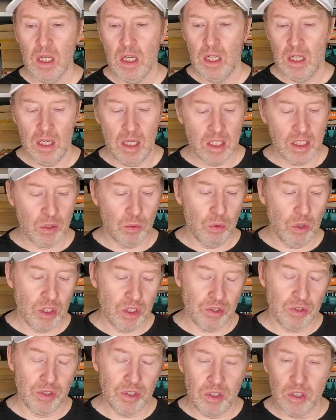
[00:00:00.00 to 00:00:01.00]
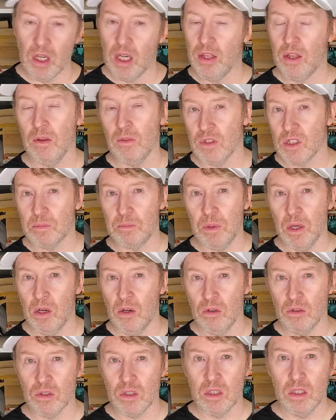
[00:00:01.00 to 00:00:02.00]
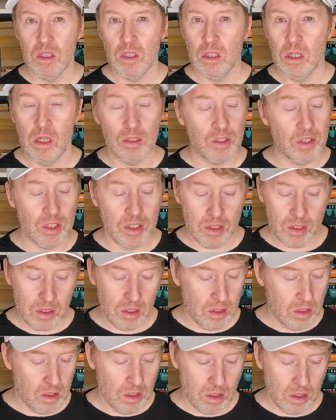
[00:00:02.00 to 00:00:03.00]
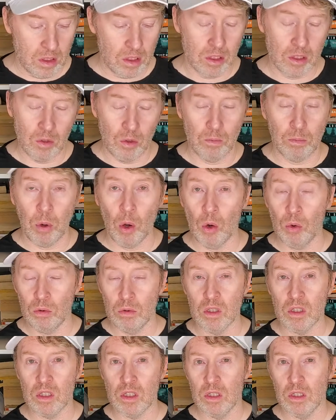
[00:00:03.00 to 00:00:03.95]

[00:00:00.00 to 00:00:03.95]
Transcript: as a wizard, 9th level spells are just so potent.